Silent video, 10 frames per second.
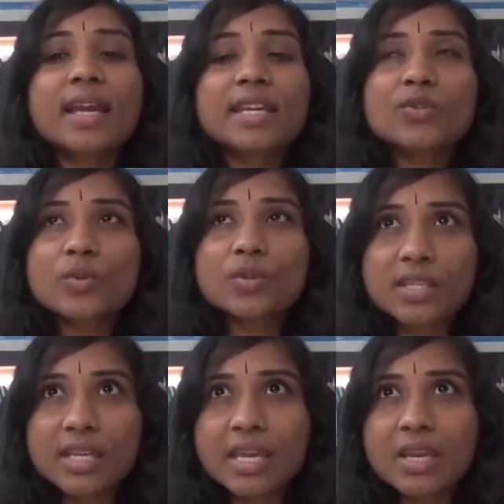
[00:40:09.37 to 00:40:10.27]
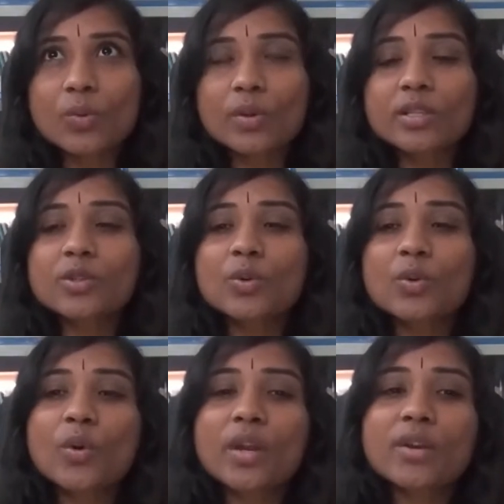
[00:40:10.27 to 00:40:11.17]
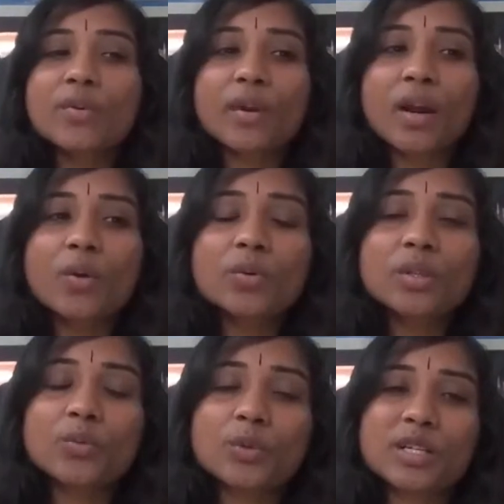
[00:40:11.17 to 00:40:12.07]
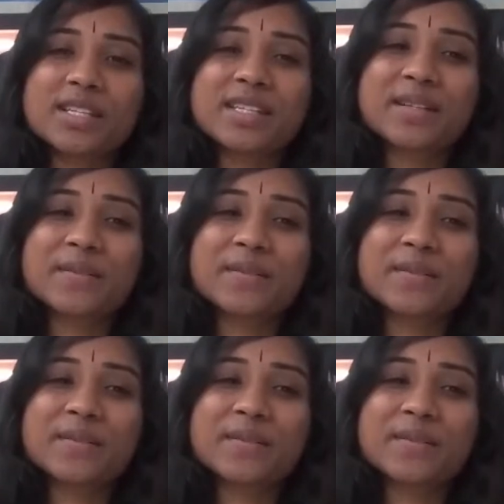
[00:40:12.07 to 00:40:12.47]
it was equal to going around the world.